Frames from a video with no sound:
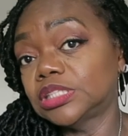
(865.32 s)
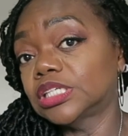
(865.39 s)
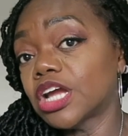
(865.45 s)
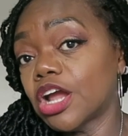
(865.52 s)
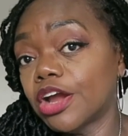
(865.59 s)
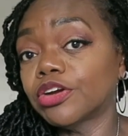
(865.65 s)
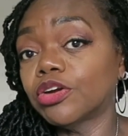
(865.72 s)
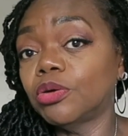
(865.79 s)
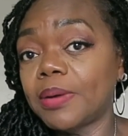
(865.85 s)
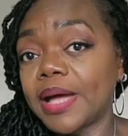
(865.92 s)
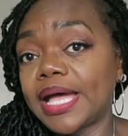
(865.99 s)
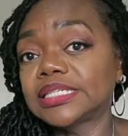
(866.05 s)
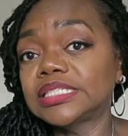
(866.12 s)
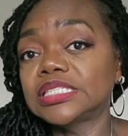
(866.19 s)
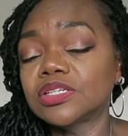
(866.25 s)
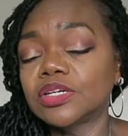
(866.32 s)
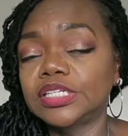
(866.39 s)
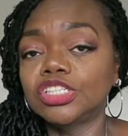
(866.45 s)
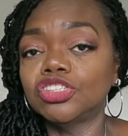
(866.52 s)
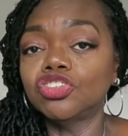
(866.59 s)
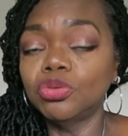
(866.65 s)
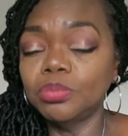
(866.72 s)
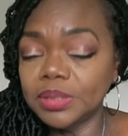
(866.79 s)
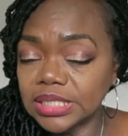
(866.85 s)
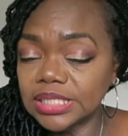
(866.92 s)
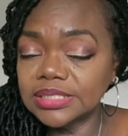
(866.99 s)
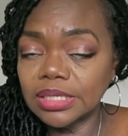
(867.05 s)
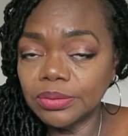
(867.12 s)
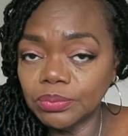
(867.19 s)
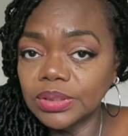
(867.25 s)
the cargo pockets on it too,
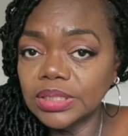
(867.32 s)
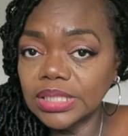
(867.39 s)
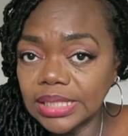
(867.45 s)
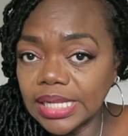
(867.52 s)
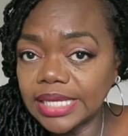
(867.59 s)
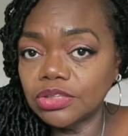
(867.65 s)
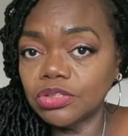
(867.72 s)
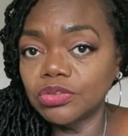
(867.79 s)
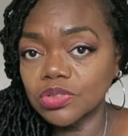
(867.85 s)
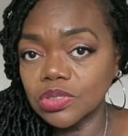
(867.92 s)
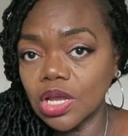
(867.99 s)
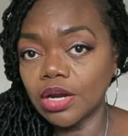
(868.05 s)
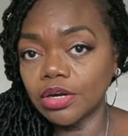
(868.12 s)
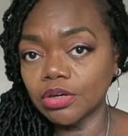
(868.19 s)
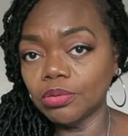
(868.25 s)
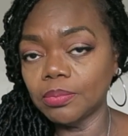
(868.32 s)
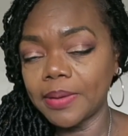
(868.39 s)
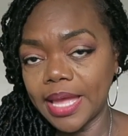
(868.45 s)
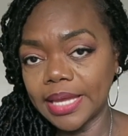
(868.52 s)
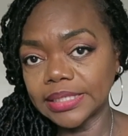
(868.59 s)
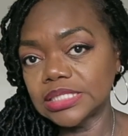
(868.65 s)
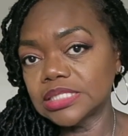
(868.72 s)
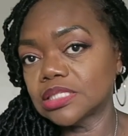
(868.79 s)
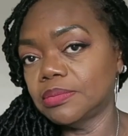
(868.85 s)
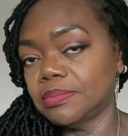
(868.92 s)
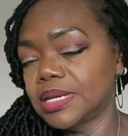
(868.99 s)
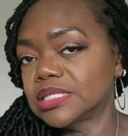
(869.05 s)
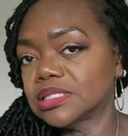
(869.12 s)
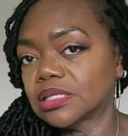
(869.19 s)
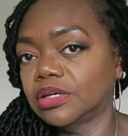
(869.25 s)
because I really like those cargo pockets on
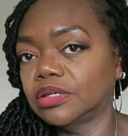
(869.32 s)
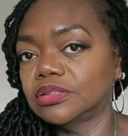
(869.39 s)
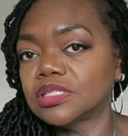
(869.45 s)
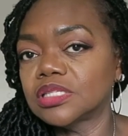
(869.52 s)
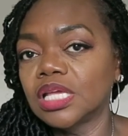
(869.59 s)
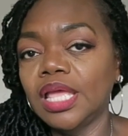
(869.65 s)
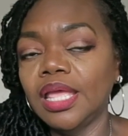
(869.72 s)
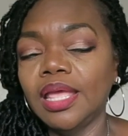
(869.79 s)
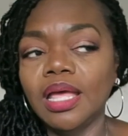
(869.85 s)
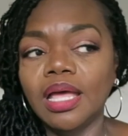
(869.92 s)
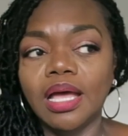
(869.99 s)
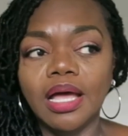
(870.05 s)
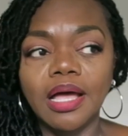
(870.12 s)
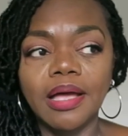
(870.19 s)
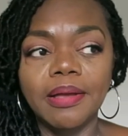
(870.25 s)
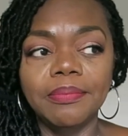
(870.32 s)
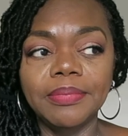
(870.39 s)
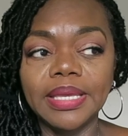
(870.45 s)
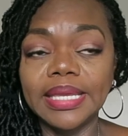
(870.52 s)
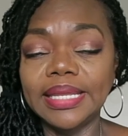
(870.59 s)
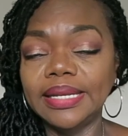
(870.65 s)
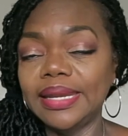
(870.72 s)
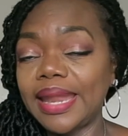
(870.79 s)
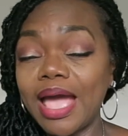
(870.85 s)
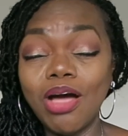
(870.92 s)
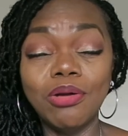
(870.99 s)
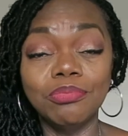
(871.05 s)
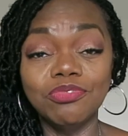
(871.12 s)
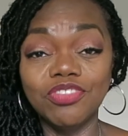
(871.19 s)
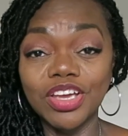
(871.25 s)
my skirts. And
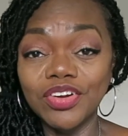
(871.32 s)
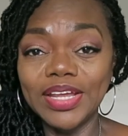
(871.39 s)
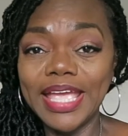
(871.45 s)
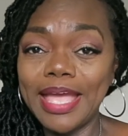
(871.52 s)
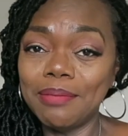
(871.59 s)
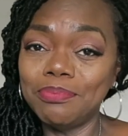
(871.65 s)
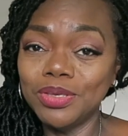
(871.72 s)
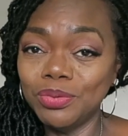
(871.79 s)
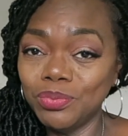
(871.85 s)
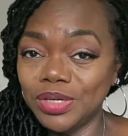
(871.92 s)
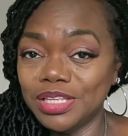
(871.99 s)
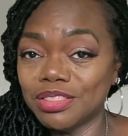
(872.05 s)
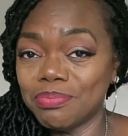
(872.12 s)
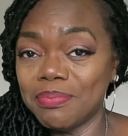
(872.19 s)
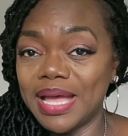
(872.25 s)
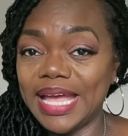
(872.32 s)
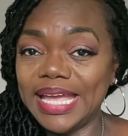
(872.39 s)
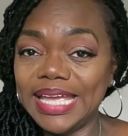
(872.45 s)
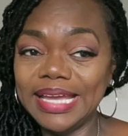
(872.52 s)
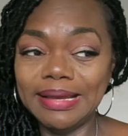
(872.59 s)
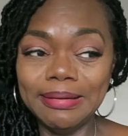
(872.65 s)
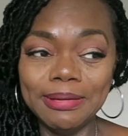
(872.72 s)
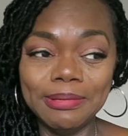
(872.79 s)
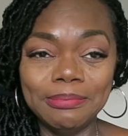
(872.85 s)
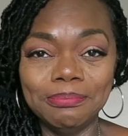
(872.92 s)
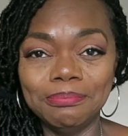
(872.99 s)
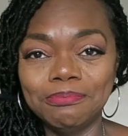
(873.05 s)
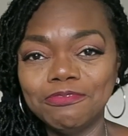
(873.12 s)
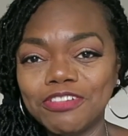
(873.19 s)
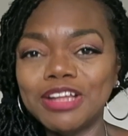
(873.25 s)
now I'm very happy with my
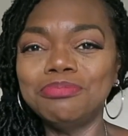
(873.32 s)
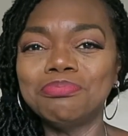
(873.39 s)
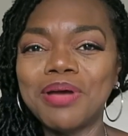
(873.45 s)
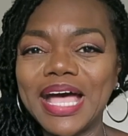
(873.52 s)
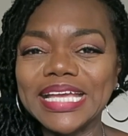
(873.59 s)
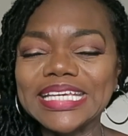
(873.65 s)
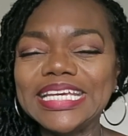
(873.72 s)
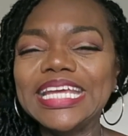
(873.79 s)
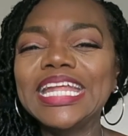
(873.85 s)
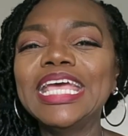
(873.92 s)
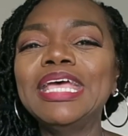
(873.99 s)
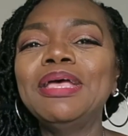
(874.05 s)
front pocket.